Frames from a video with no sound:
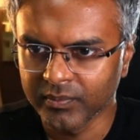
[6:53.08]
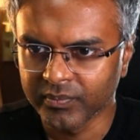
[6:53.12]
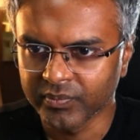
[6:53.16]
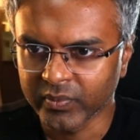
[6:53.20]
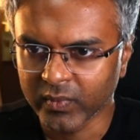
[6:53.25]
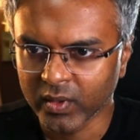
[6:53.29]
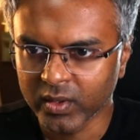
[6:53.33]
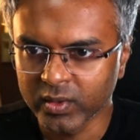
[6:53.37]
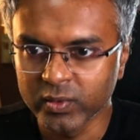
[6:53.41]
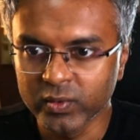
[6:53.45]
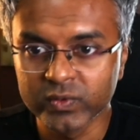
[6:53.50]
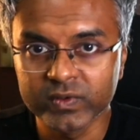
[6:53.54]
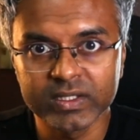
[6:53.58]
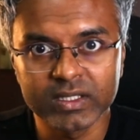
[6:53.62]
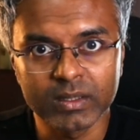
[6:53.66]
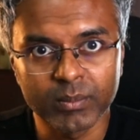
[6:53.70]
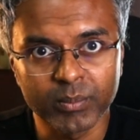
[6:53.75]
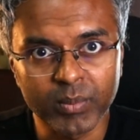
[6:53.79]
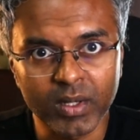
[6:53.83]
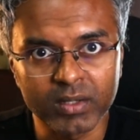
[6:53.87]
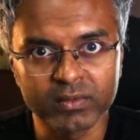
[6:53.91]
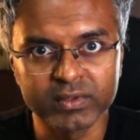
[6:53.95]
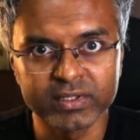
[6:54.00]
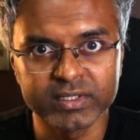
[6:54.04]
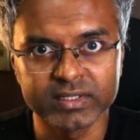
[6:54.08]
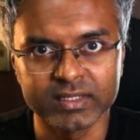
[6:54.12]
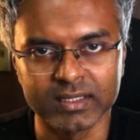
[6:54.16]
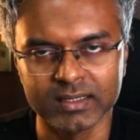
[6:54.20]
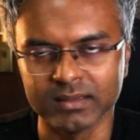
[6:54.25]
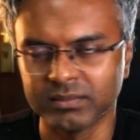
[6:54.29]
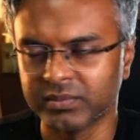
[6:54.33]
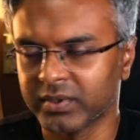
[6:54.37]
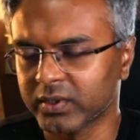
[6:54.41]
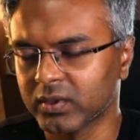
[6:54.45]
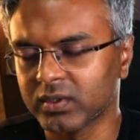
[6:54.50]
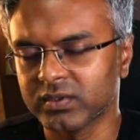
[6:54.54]
using the PowerShell,
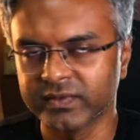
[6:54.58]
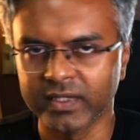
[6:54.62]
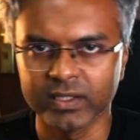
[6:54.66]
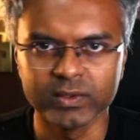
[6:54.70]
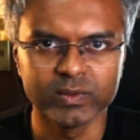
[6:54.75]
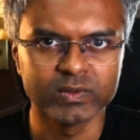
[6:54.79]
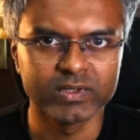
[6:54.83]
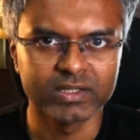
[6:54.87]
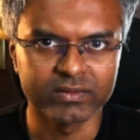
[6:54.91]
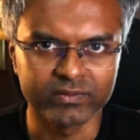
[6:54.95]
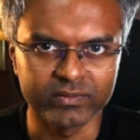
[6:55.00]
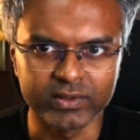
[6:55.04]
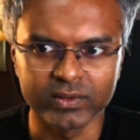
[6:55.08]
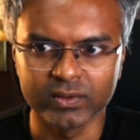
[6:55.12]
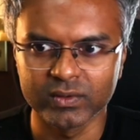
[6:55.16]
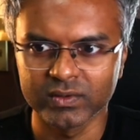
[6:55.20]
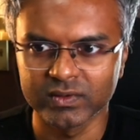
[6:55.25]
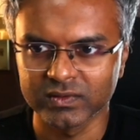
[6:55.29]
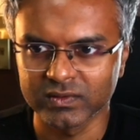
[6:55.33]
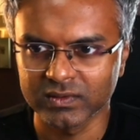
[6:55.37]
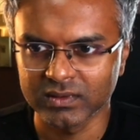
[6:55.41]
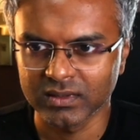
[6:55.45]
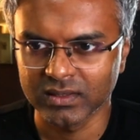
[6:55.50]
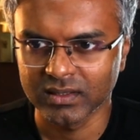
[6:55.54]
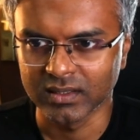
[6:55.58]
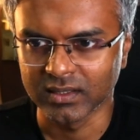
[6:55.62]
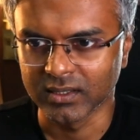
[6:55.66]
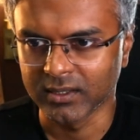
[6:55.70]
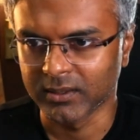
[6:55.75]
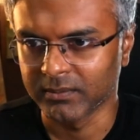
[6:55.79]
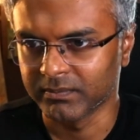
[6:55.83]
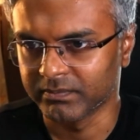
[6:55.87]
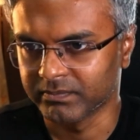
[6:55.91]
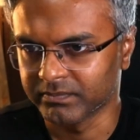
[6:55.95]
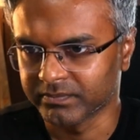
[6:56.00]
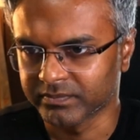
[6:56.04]
because we are using Windows
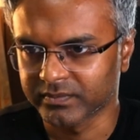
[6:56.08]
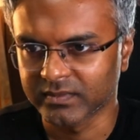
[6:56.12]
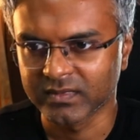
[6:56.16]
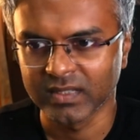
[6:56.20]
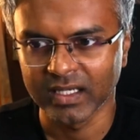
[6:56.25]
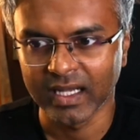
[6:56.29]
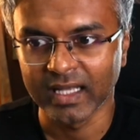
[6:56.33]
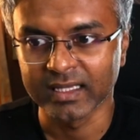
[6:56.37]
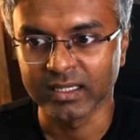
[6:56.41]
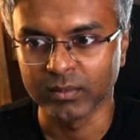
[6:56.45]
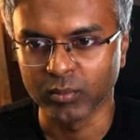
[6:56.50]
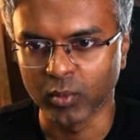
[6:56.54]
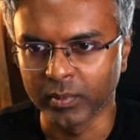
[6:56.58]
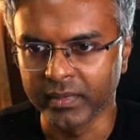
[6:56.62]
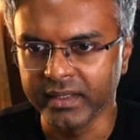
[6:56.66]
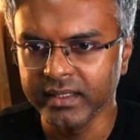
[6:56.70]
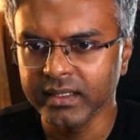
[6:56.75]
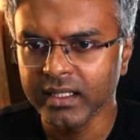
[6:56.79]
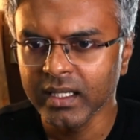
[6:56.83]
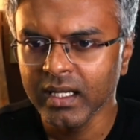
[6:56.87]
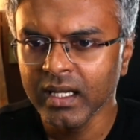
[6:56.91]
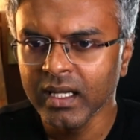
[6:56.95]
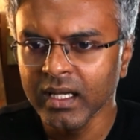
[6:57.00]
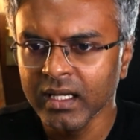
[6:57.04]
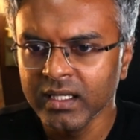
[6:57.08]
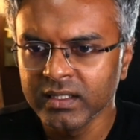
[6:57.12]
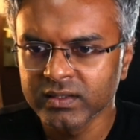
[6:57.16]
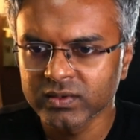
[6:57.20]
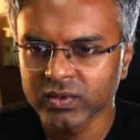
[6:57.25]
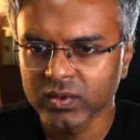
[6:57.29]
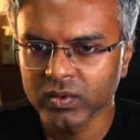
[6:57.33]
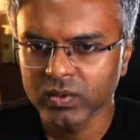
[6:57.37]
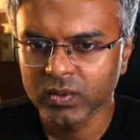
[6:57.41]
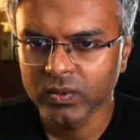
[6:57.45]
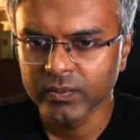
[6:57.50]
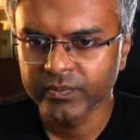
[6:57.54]
at the moment.
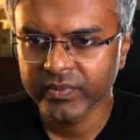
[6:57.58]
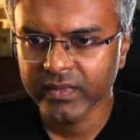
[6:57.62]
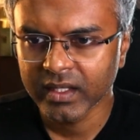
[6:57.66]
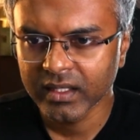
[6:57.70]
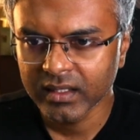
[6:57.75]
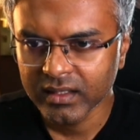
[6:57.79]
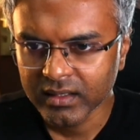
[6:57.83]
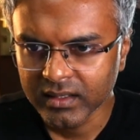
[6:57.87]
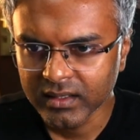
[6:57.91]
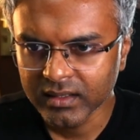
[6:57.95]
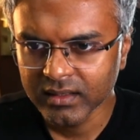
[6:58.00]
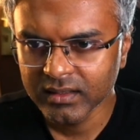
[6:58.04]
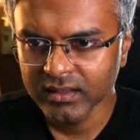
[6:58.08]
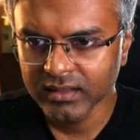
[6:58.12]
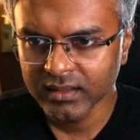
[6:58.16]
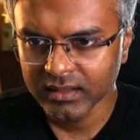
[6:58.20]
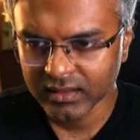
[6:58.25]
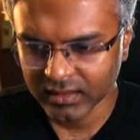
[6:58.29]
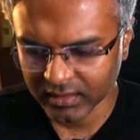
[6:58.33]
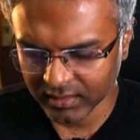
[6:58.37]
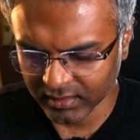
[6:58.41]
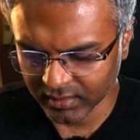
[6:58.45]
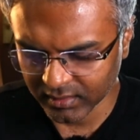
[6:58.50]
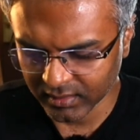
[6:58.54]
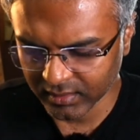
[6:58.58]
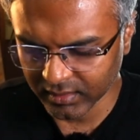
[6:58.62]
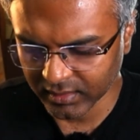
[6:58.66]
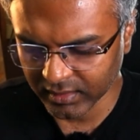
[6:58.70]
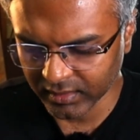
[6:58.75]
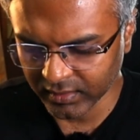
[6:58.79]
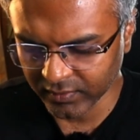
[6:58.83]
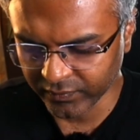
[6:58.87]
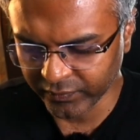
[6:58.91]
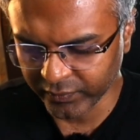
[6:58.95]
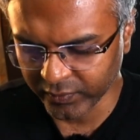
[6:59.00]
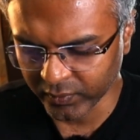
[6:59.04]
So here,
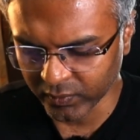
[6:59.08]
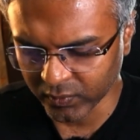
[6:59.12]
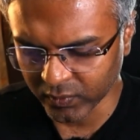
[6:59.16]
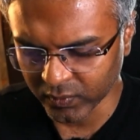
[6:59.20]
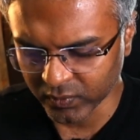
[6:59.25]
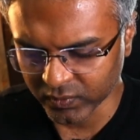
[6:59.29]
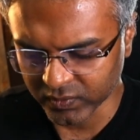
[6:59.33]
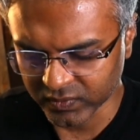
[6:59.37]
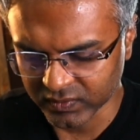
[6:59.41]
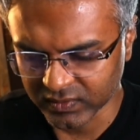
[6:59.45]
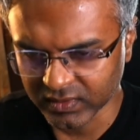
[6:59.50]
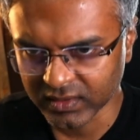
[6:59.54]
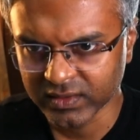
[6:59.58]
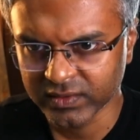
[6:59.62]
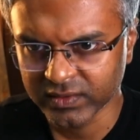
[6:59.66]
if you search